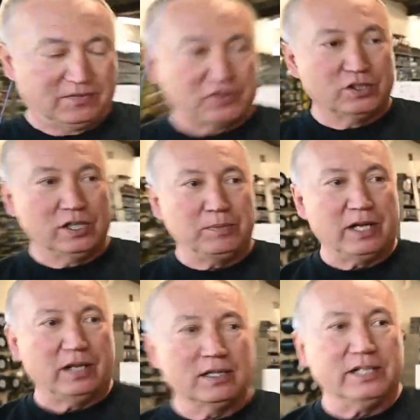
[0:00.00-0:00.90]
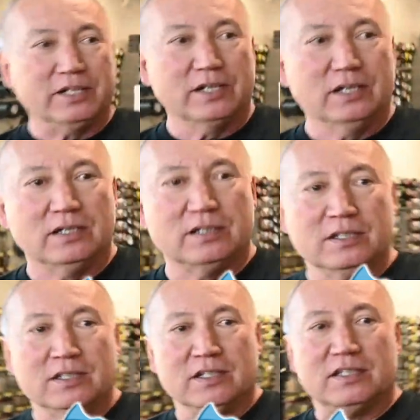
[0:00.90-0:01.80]
of thirty pound leader.
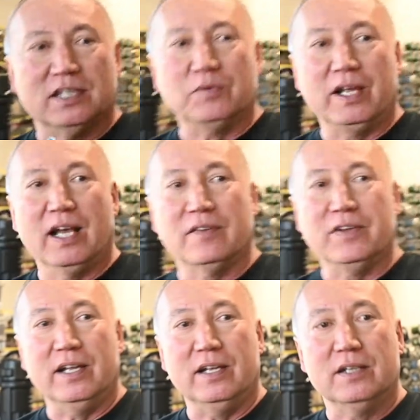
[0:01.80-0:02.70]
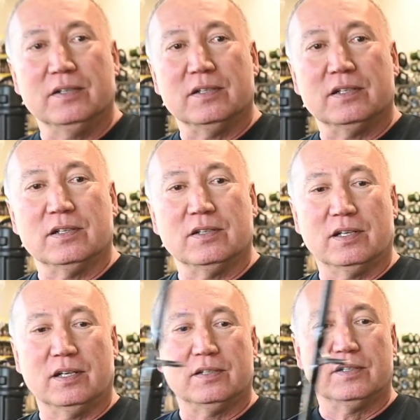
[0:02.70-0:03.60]
Then we have a,
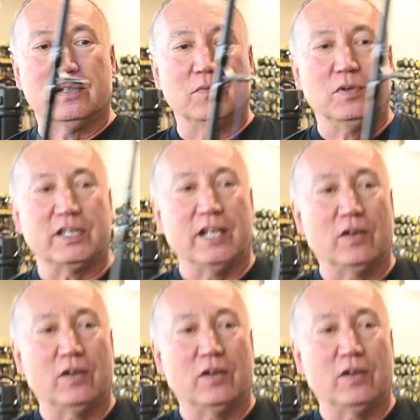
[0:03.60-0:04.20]
what they